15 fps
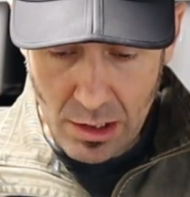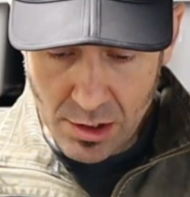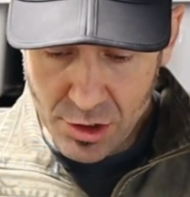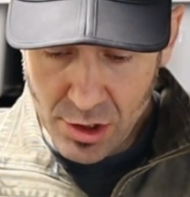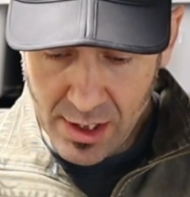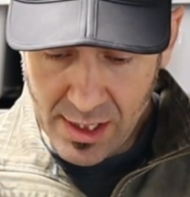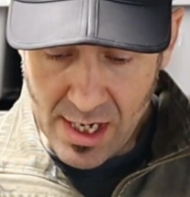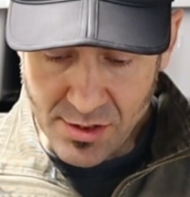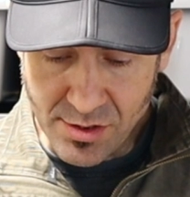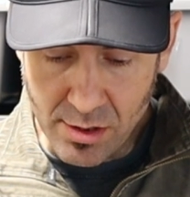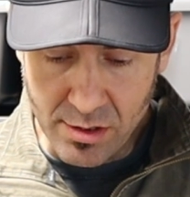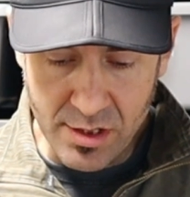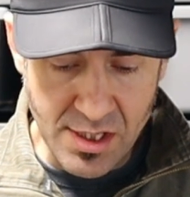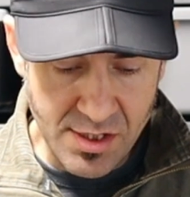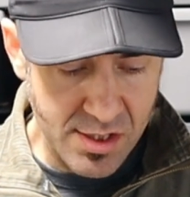Let's check it out. So
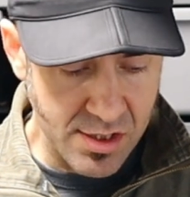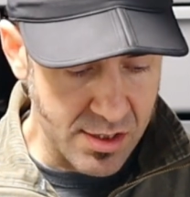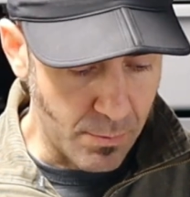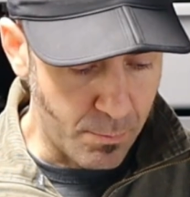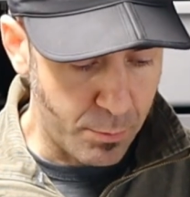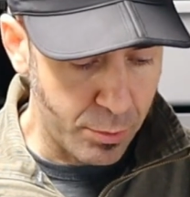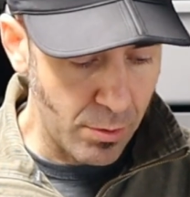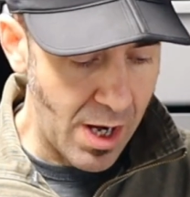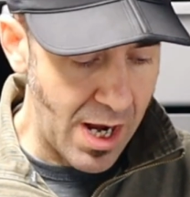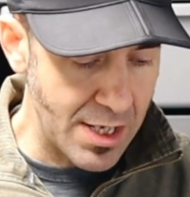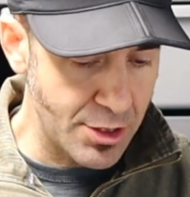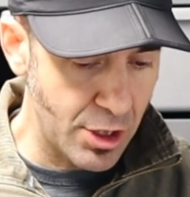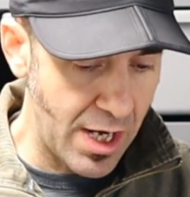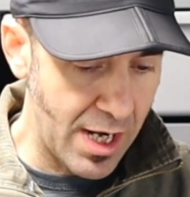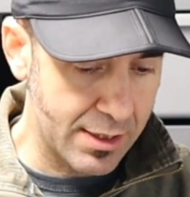this is a
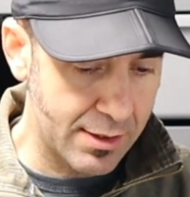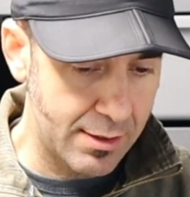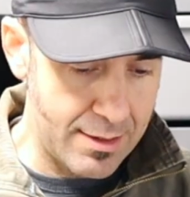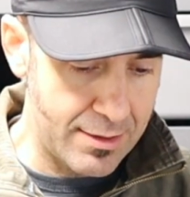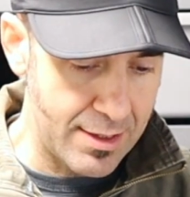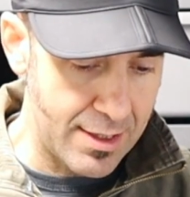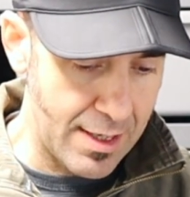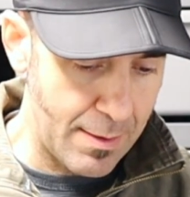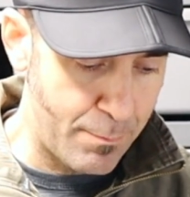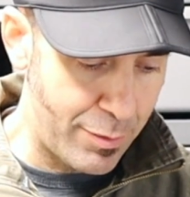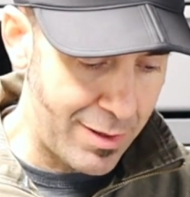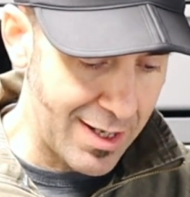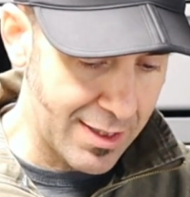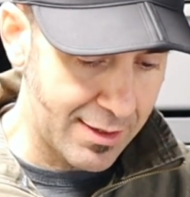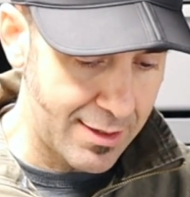project that I
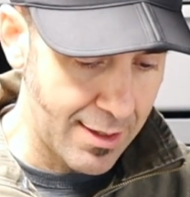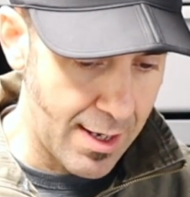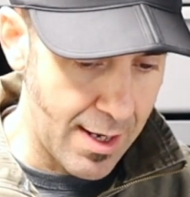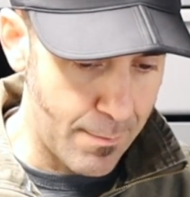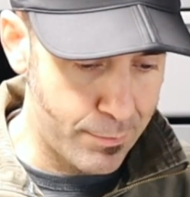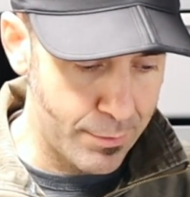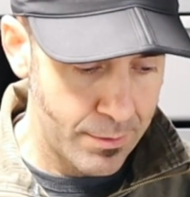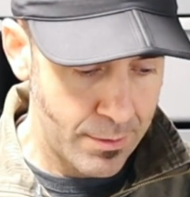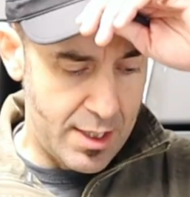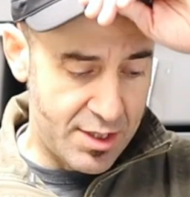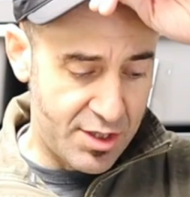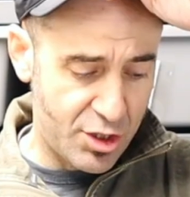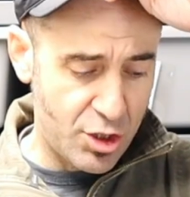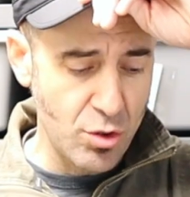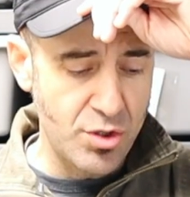picked up.
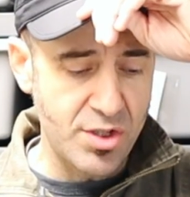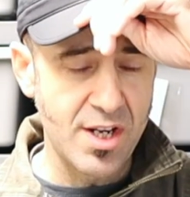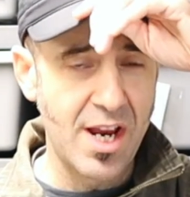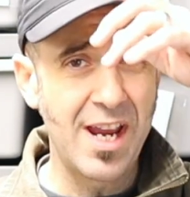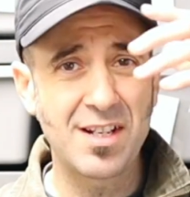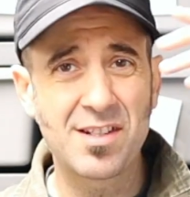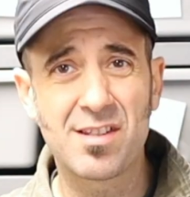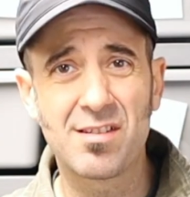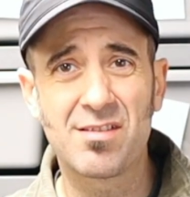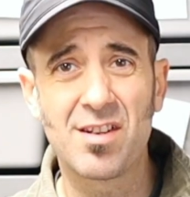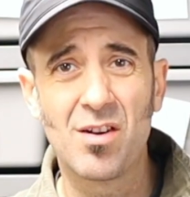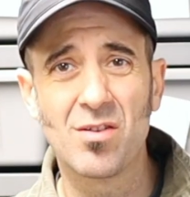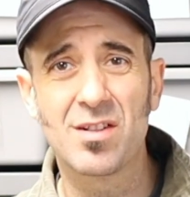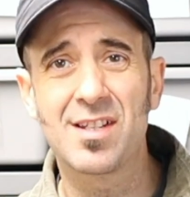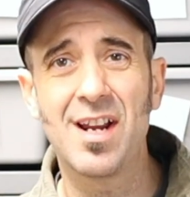It's 2 snakes,
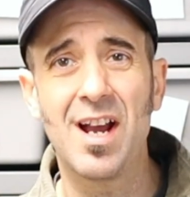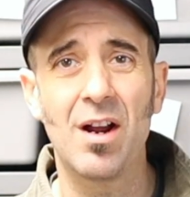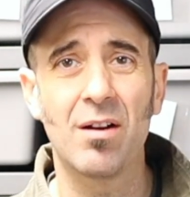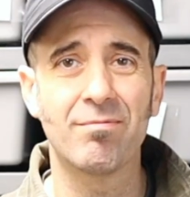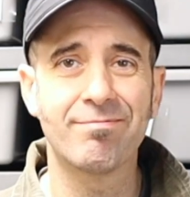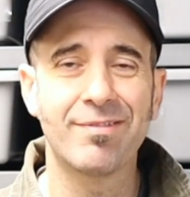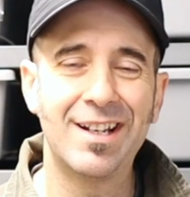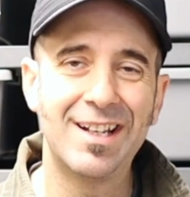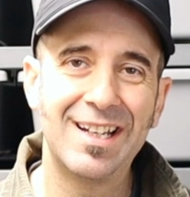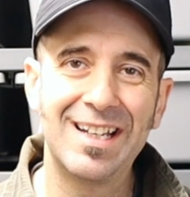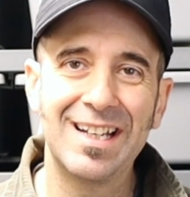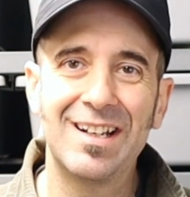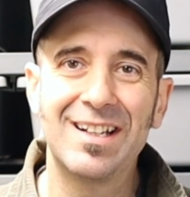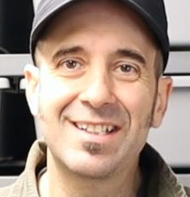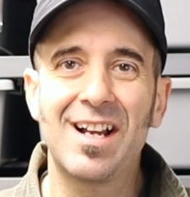so it's not
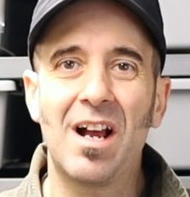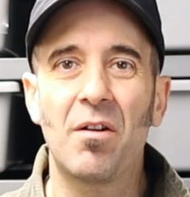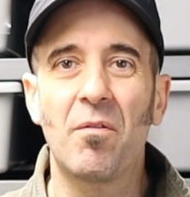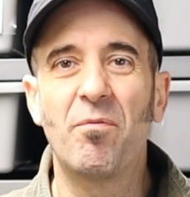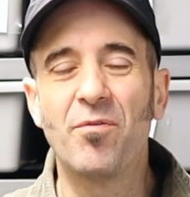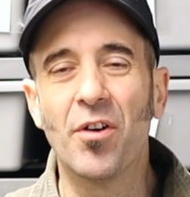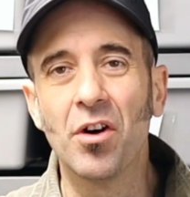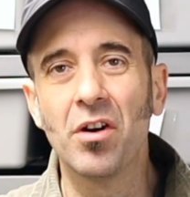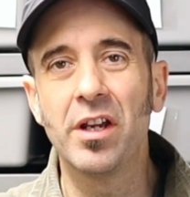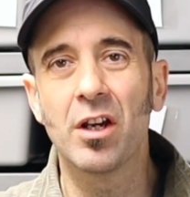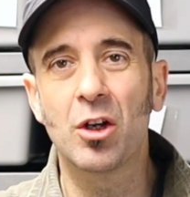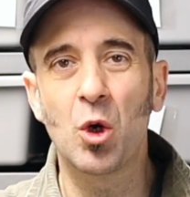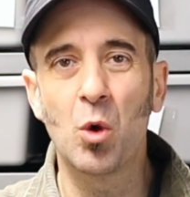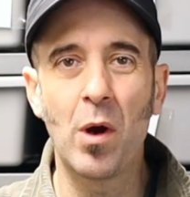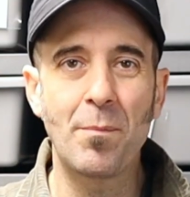a fully
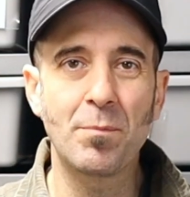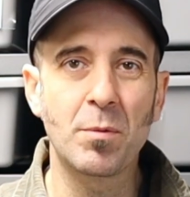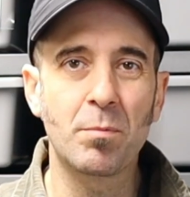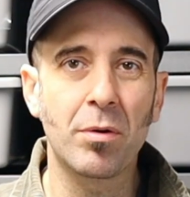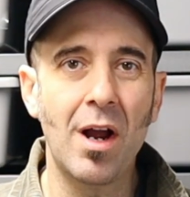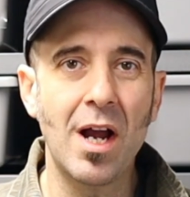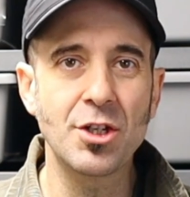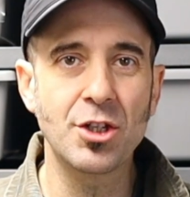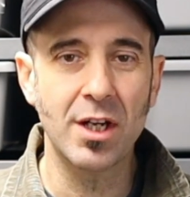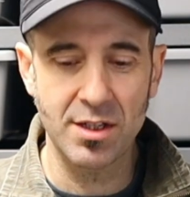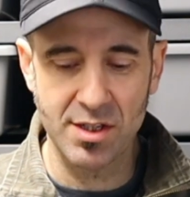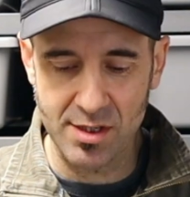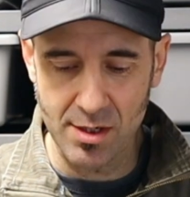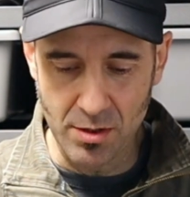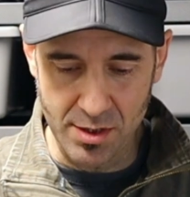equipped
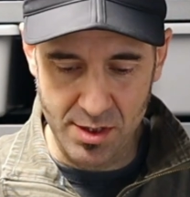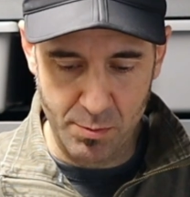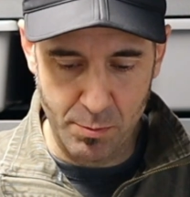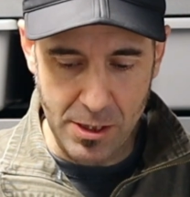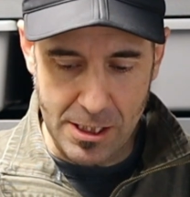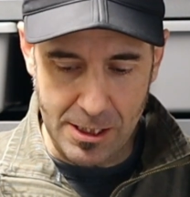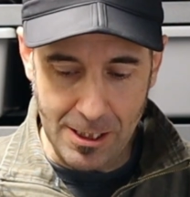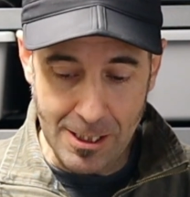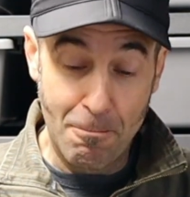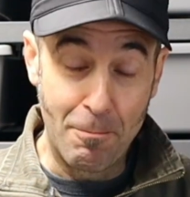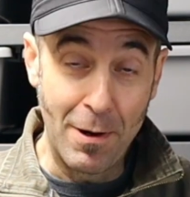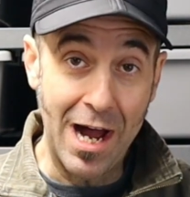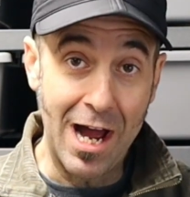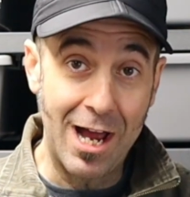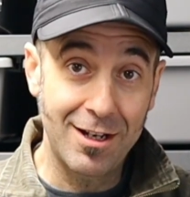project, so to speak,
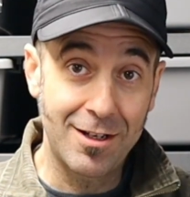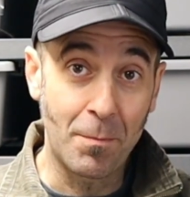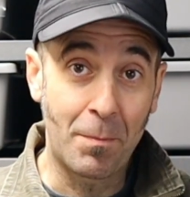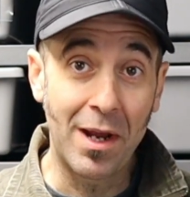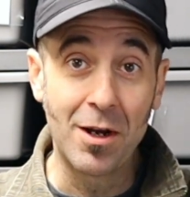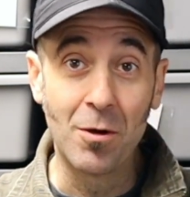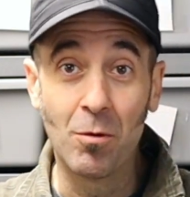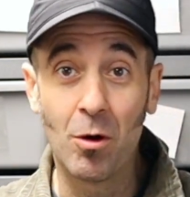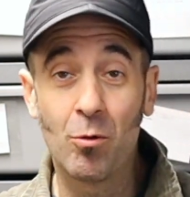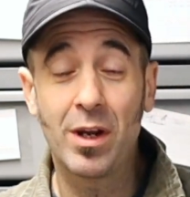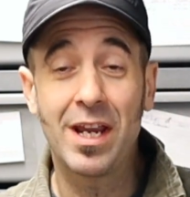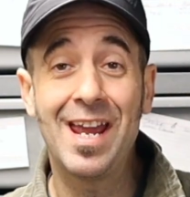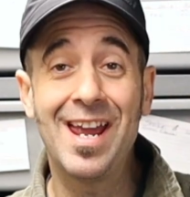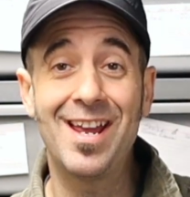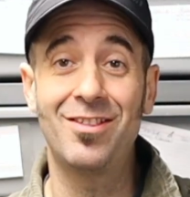but depending on what
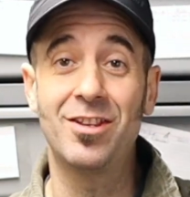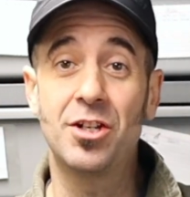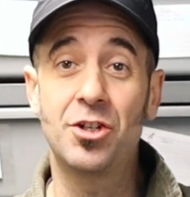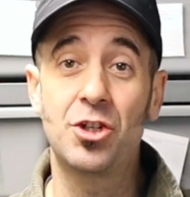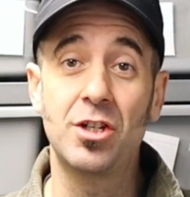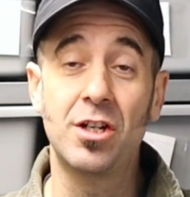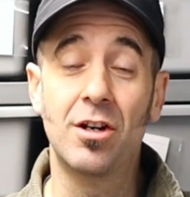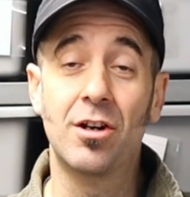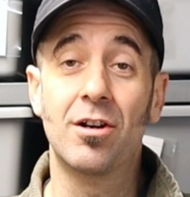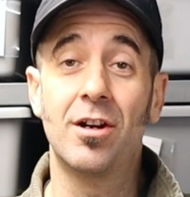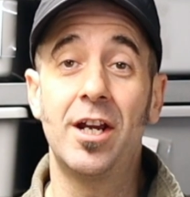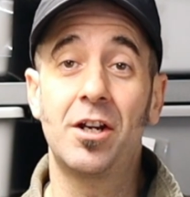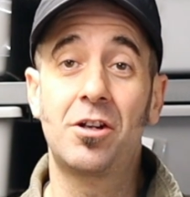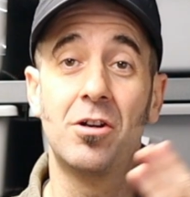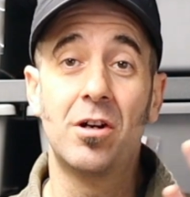we hit this year,
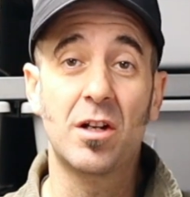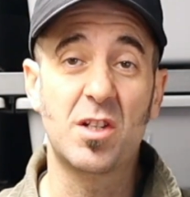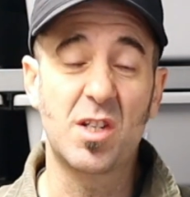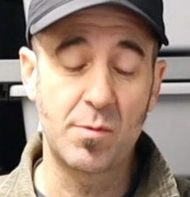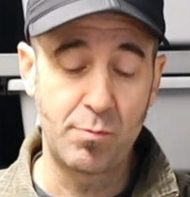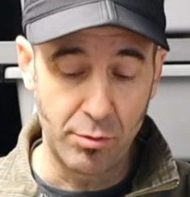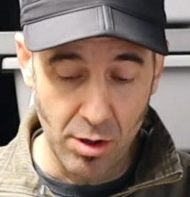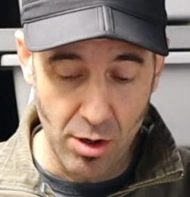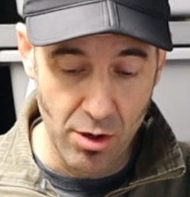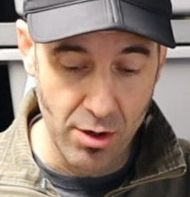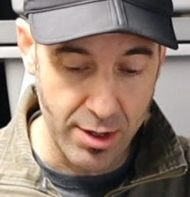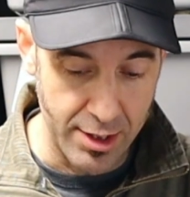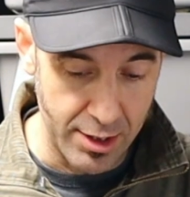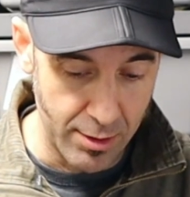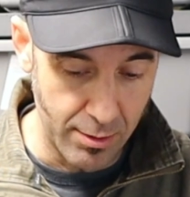it could
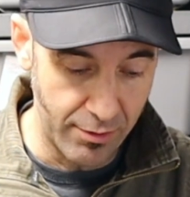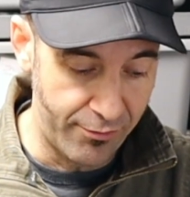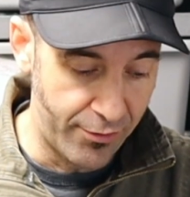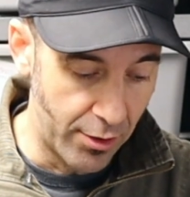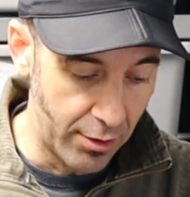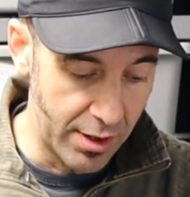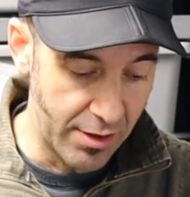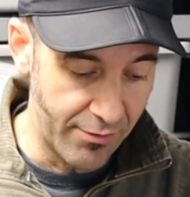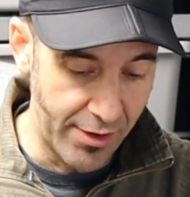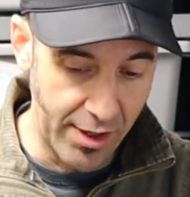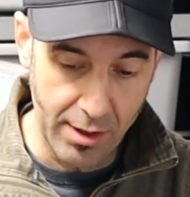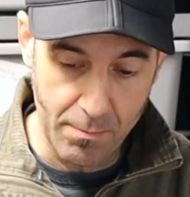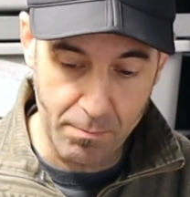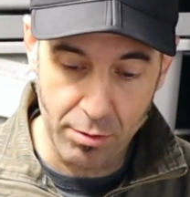explode into a fully developed